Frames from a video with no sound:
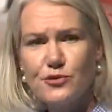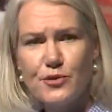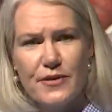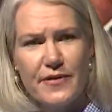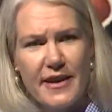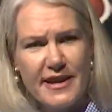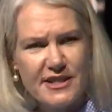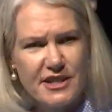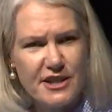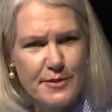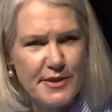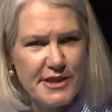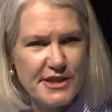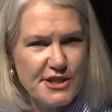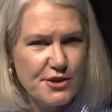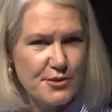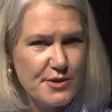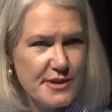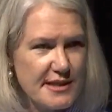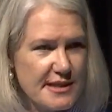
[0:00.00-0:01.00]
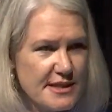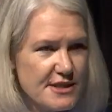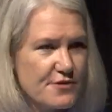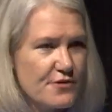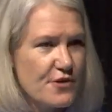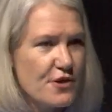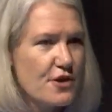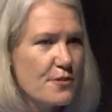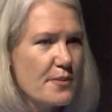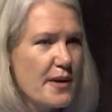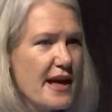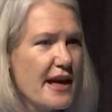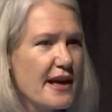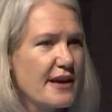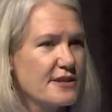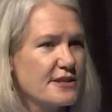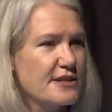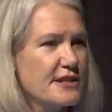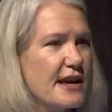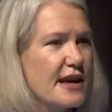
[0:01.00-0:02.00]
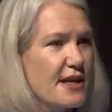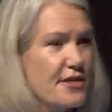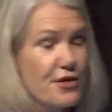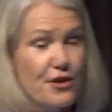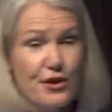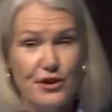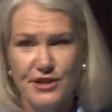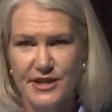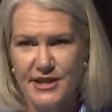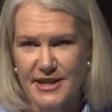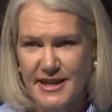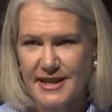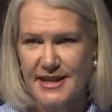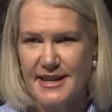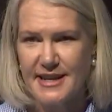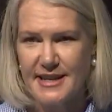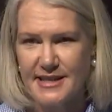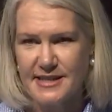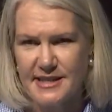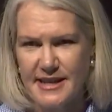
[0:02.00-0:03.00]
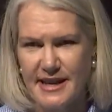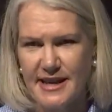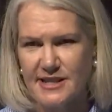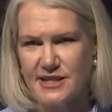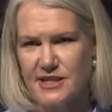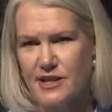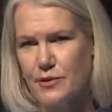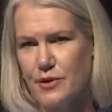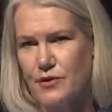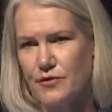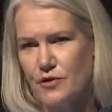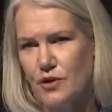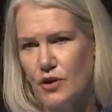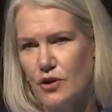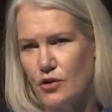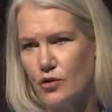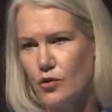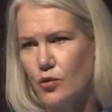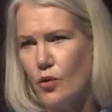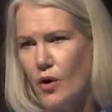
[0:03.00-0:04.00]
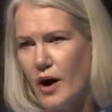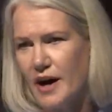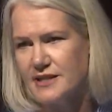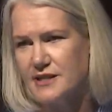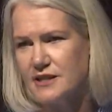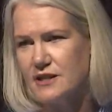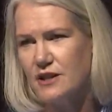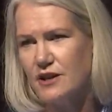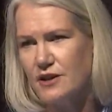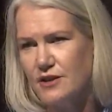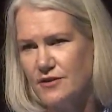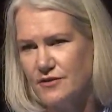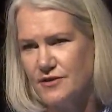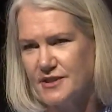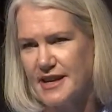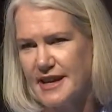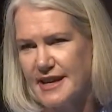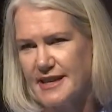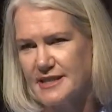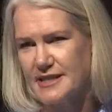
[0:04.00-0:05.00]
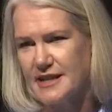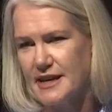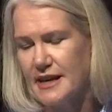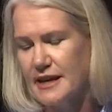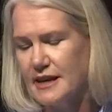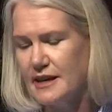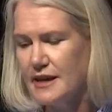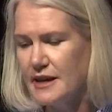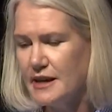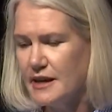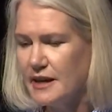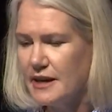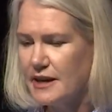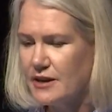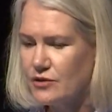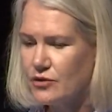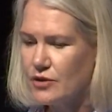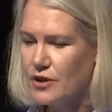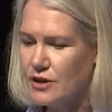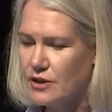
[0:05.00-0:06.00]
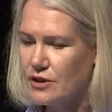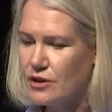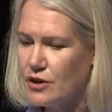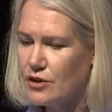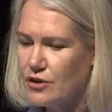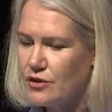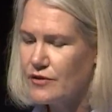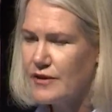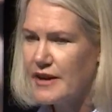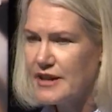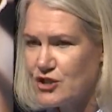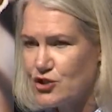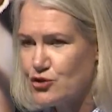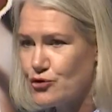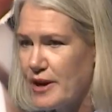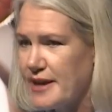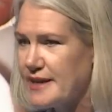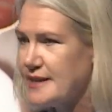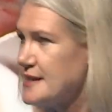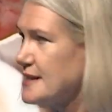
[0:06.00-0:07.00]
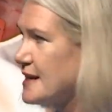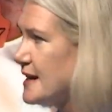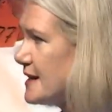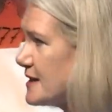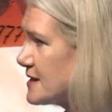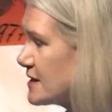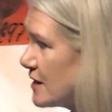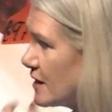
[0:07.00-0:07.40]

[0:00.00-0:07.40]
we've actually been doing this for about 13 years now. So we've got quite a lot of data and quite a lot of trend data